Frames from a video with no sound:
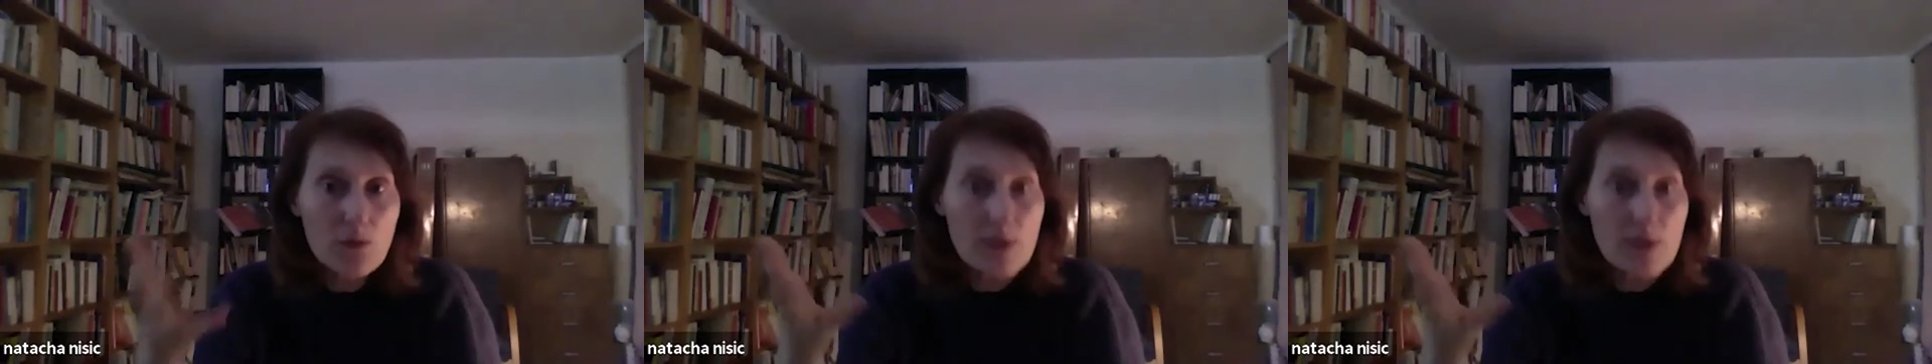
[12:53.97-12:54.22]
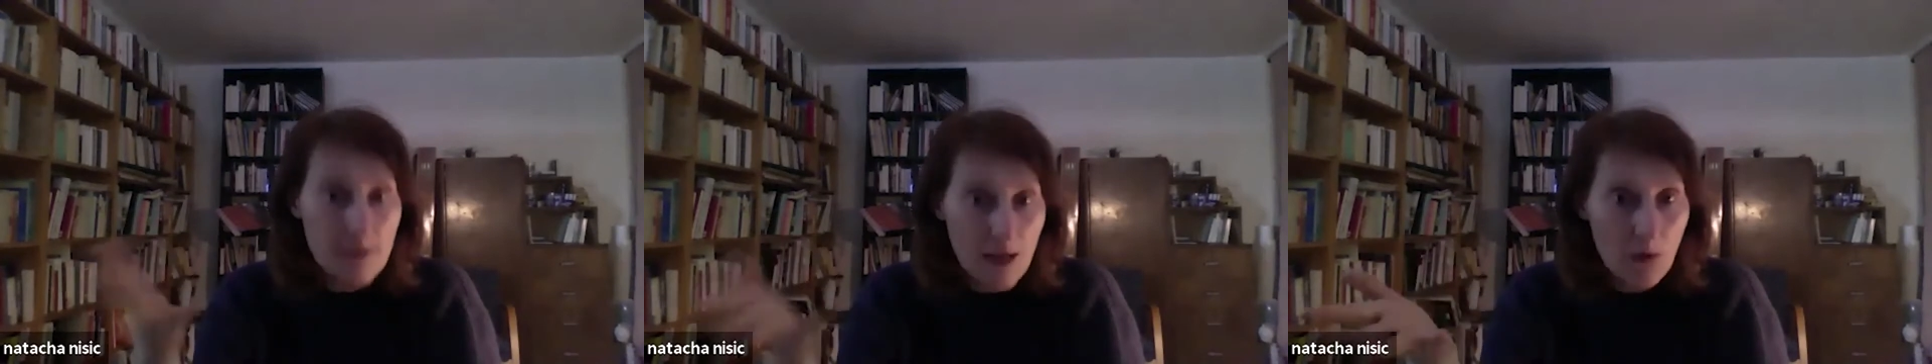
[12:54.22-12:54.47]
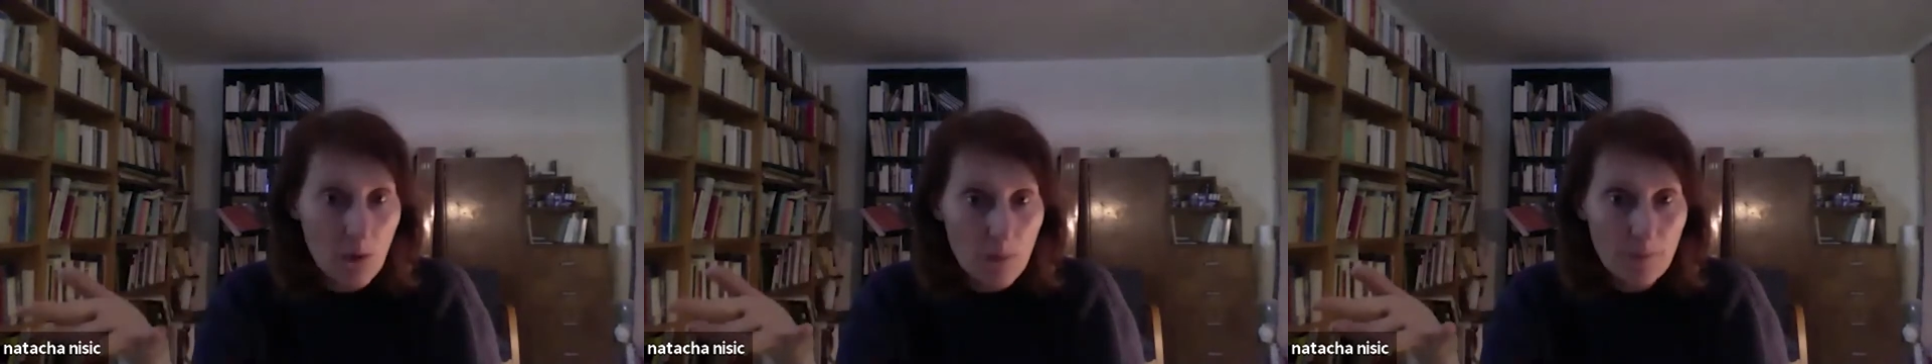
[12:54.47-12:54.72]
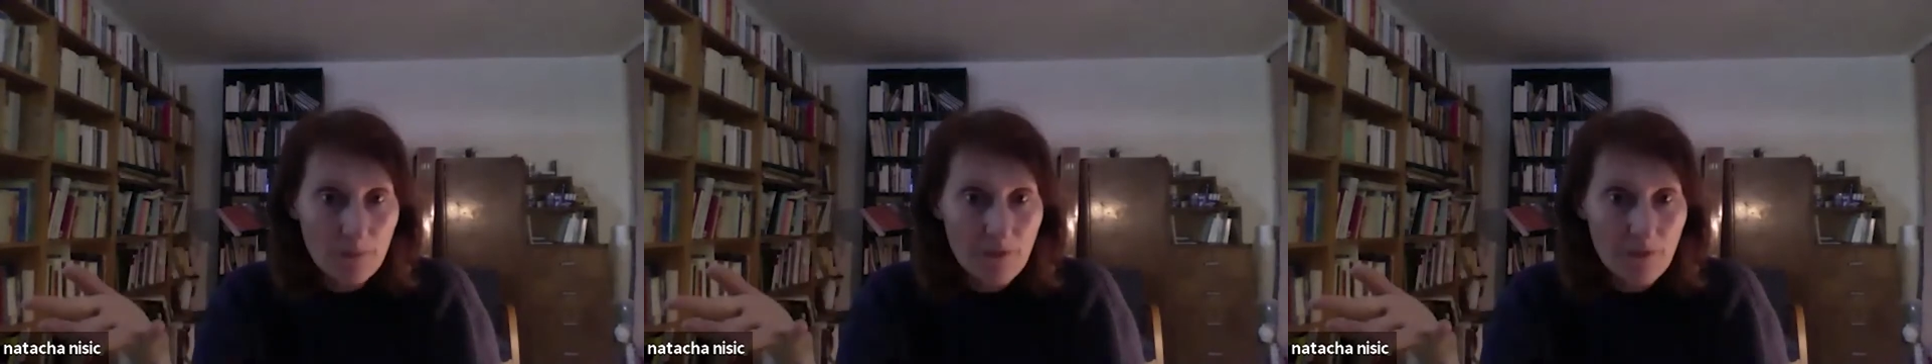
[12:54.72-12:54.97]
salon.
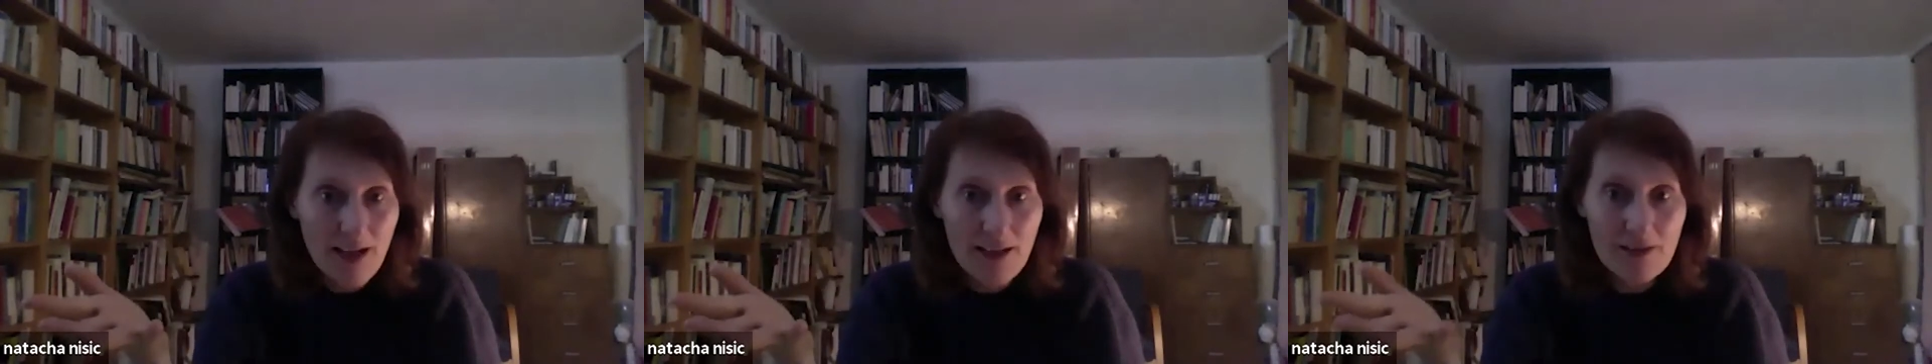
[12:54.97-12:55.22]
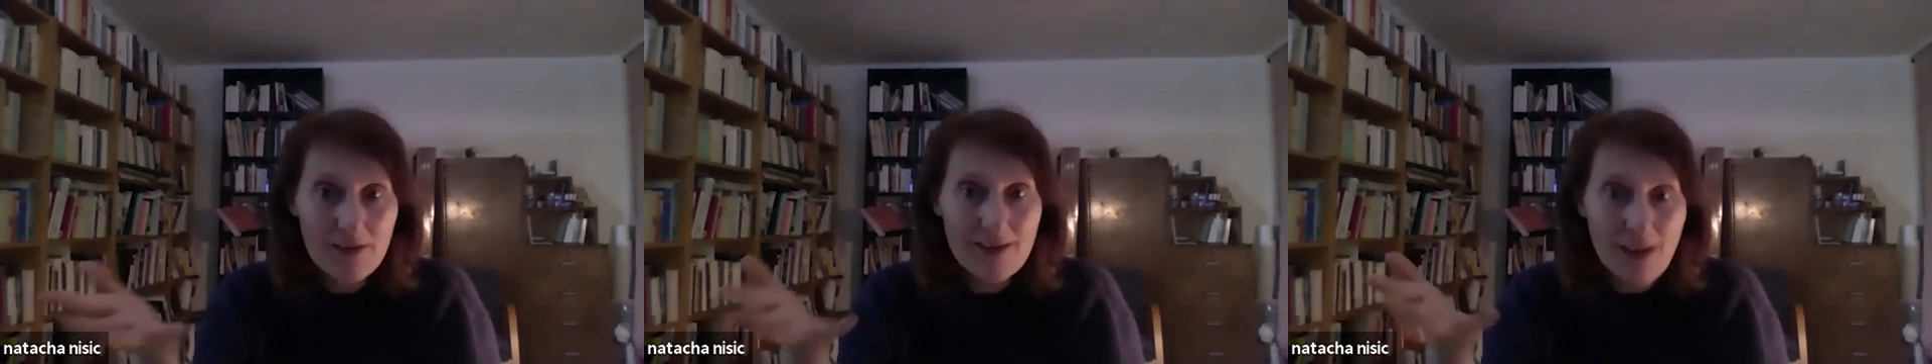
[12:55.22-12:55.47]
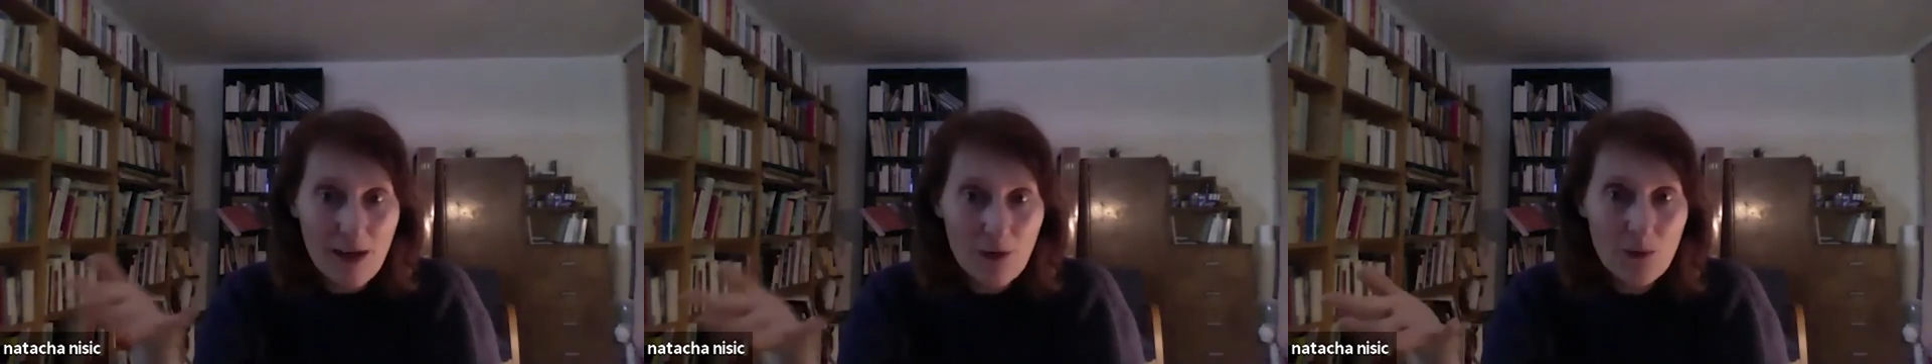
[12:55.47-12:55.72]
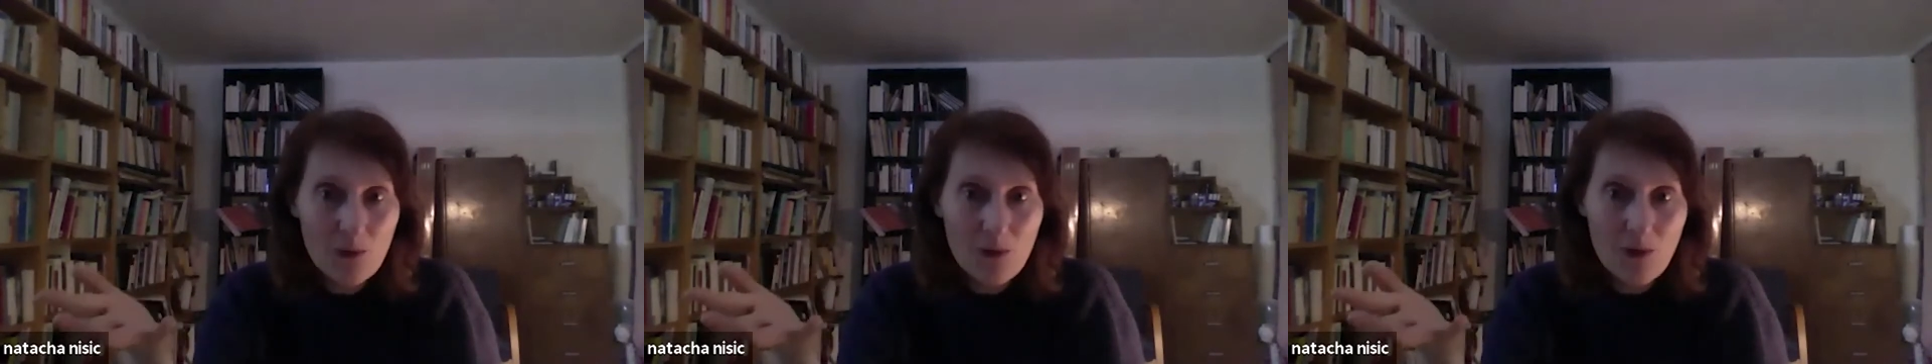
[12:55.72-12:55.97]
And the
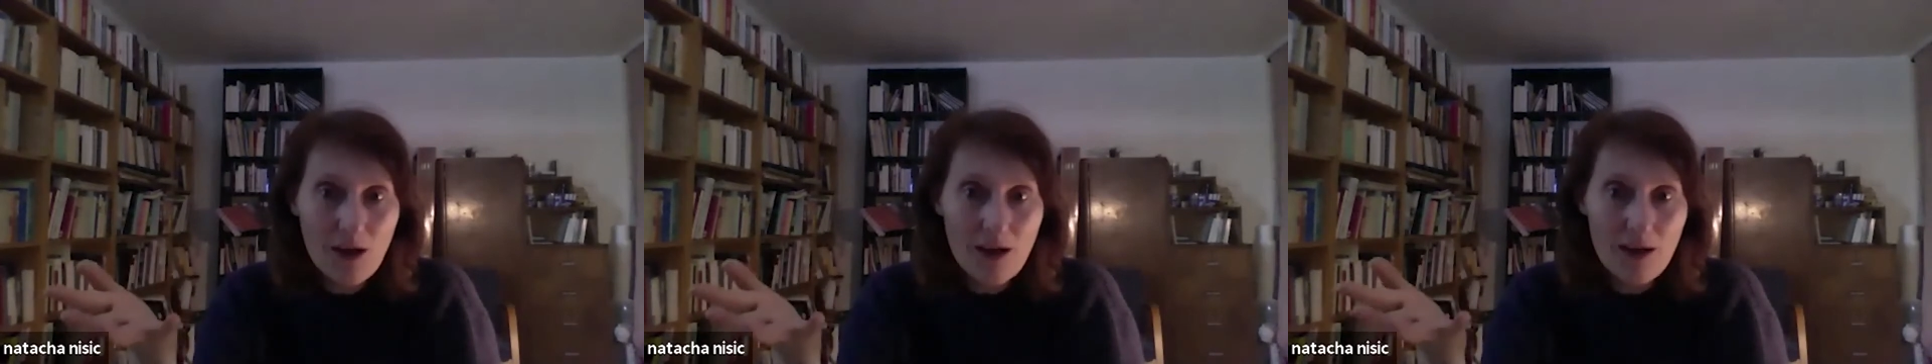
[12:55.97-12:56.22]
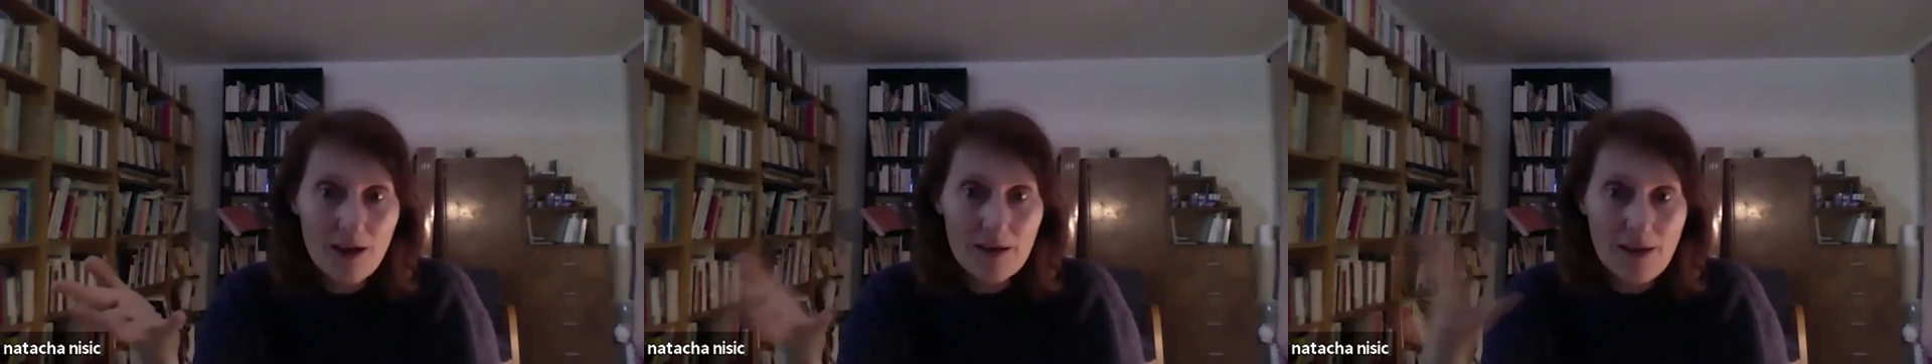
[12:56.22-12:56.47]
salon are